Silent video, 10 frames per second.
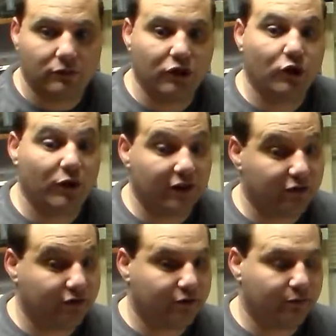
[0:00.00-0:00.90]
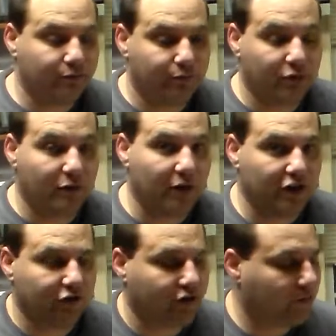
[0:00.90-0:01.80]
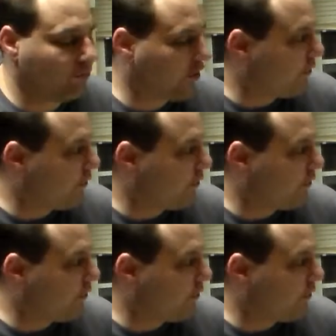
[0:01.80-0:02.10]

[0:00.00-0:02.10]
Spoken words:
new that's pretty major comes